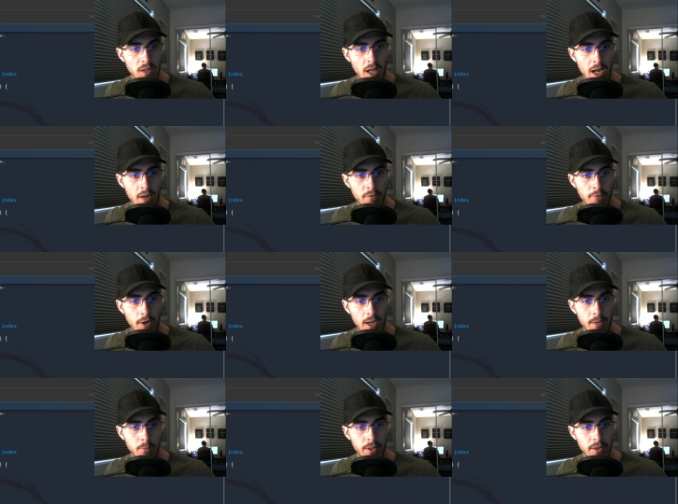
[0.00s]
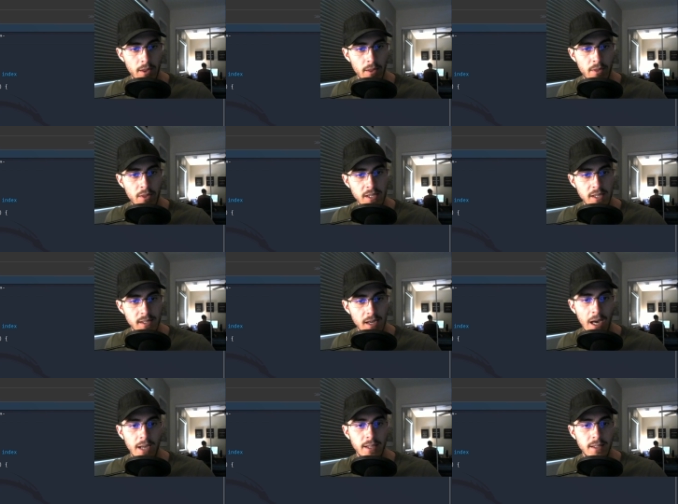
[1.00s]
can frame with this
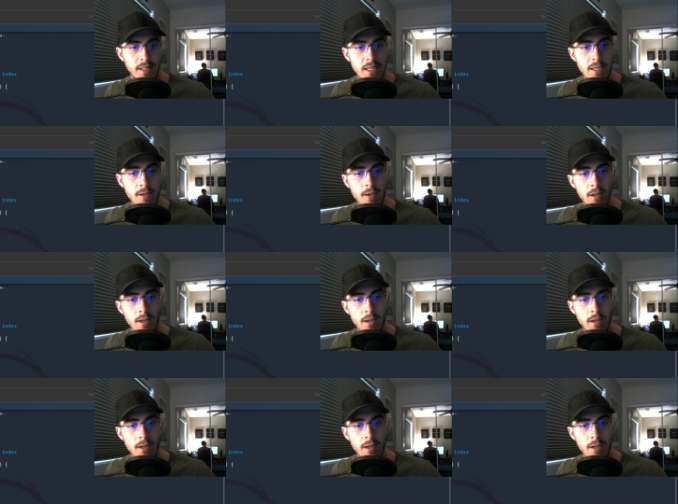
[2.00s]
ID.